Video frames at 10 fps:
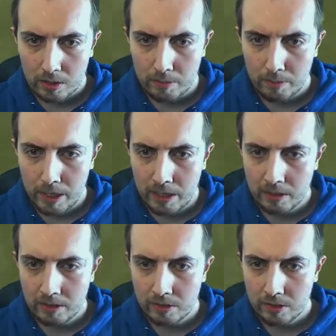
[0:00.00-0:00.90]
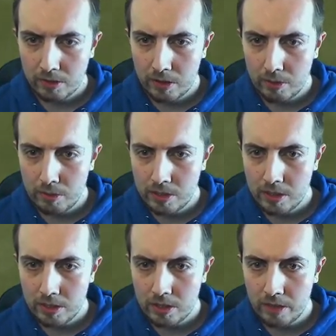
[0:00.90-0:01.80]
Bang. Straight through to
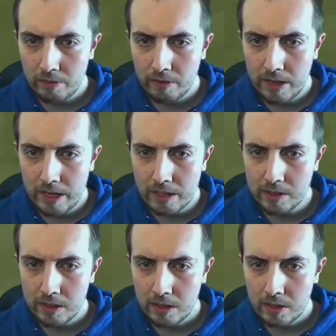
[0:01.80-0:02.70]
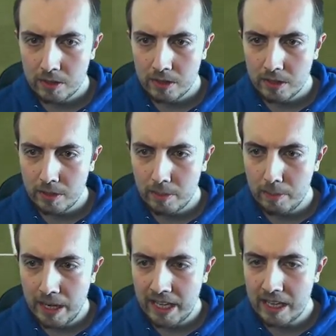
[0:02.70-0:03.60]
João Félix. And
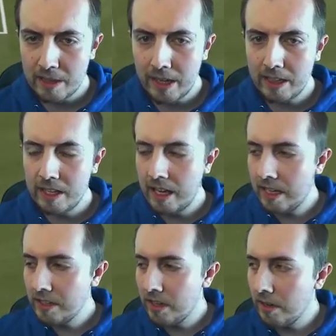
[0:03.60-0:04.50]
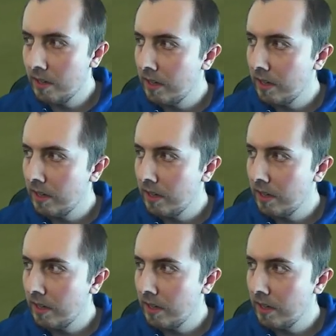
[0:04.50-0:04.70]
bang it in the back of the net. Let's go.